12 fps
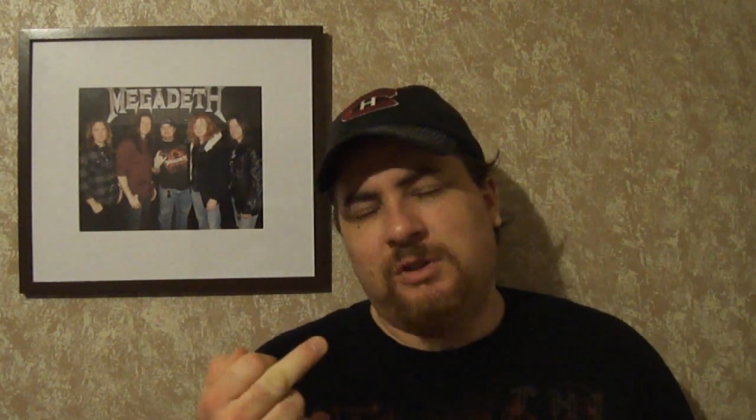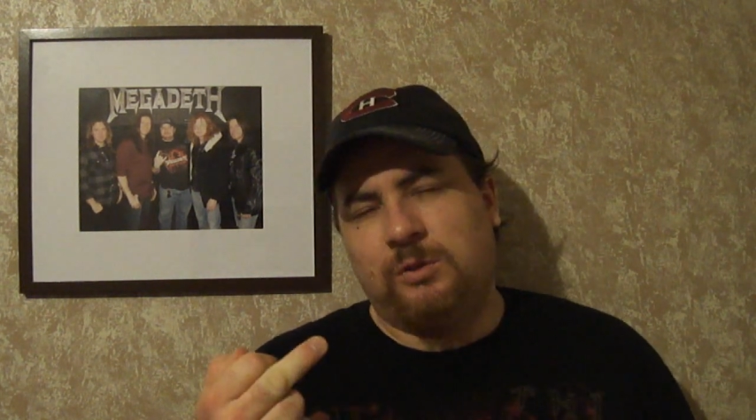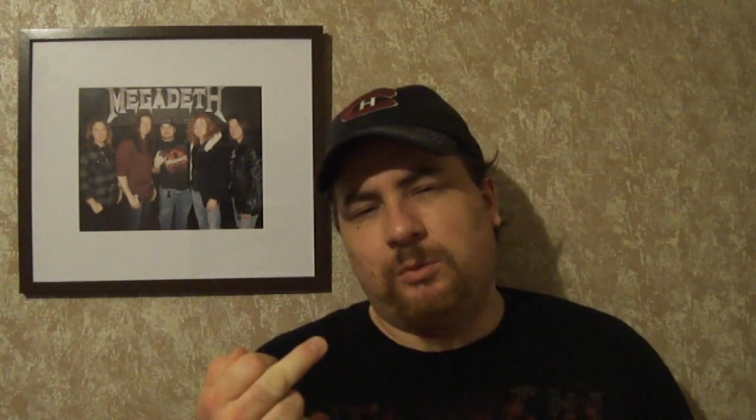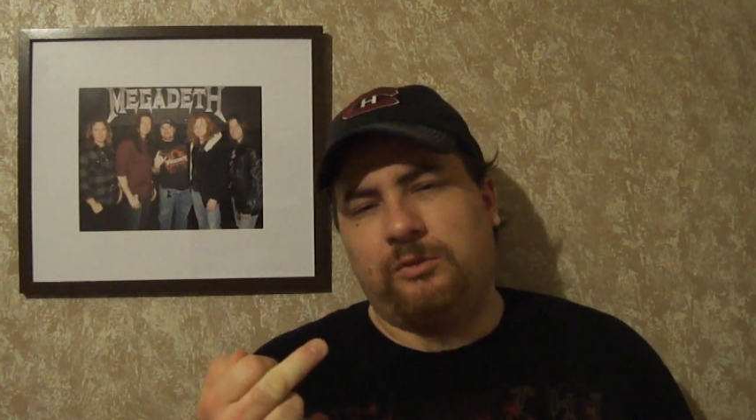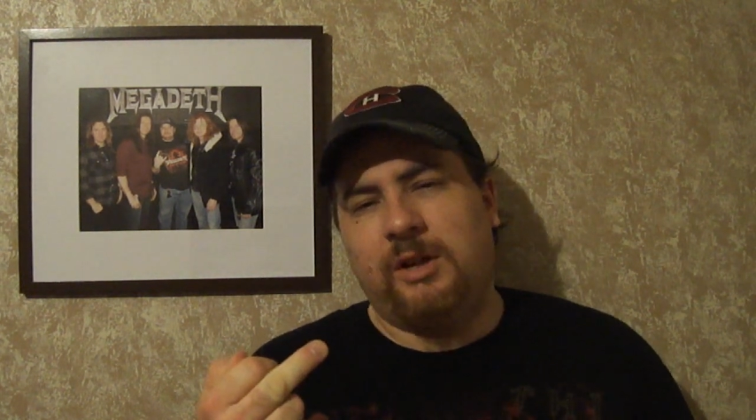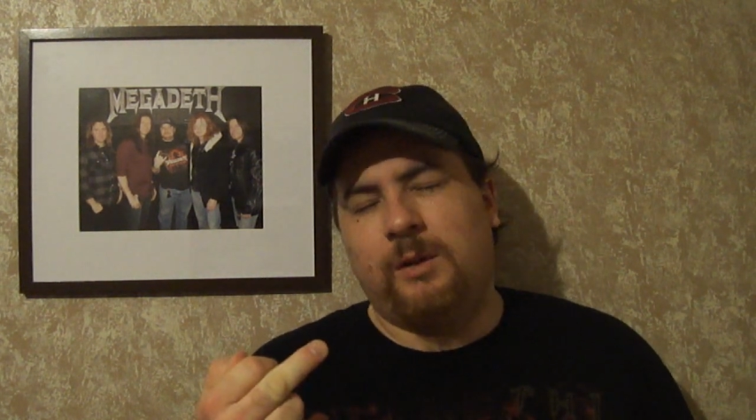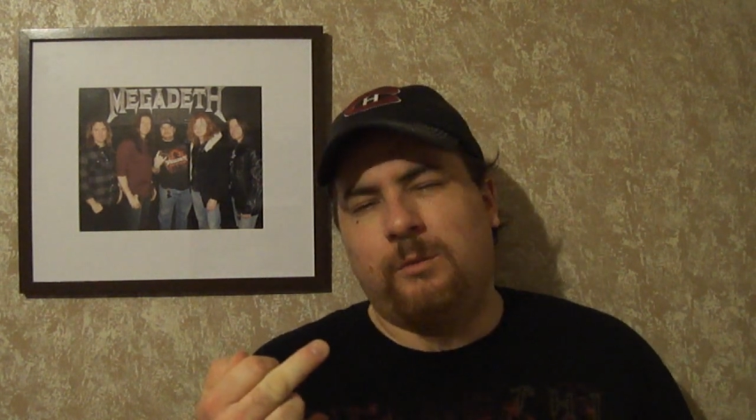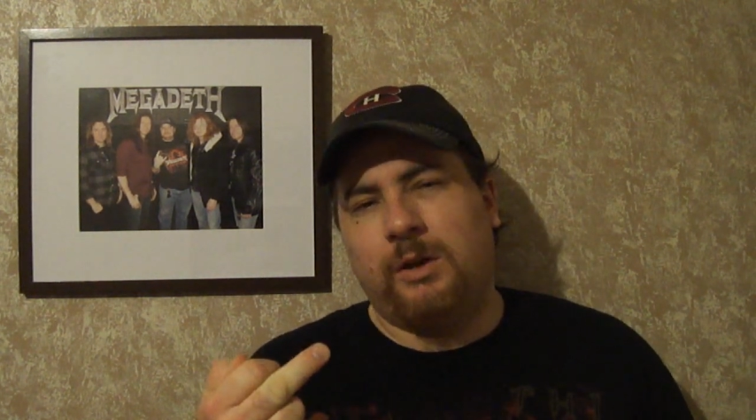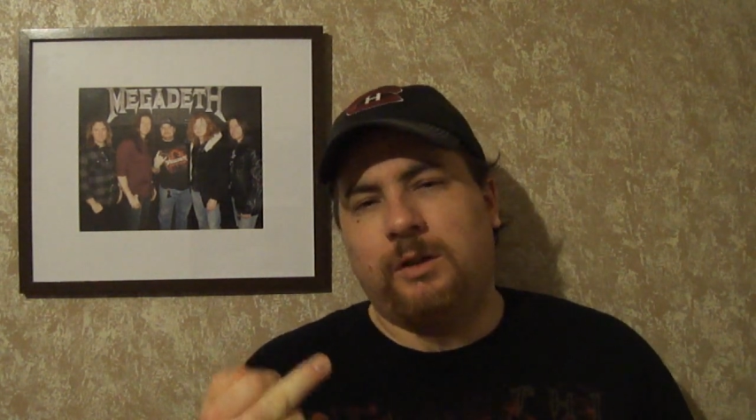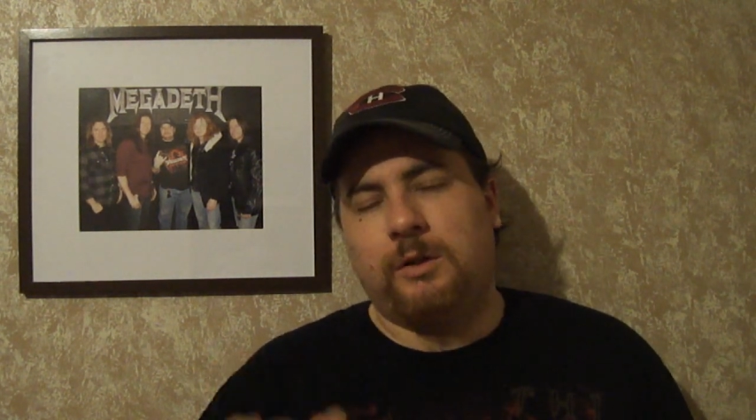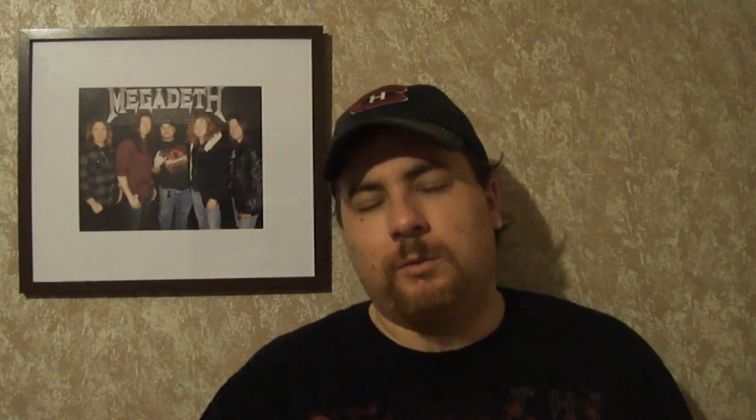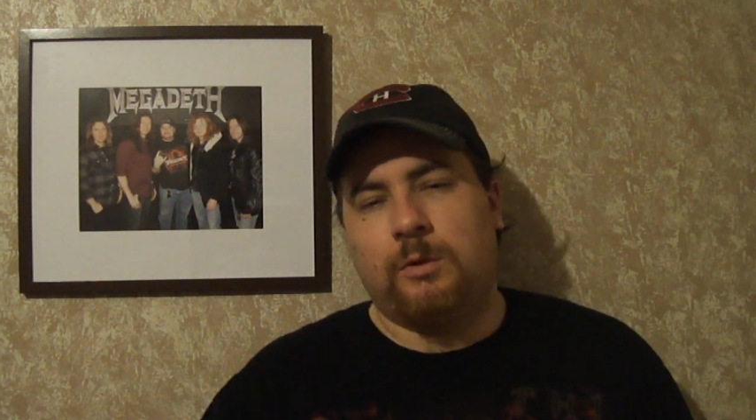You know damn well you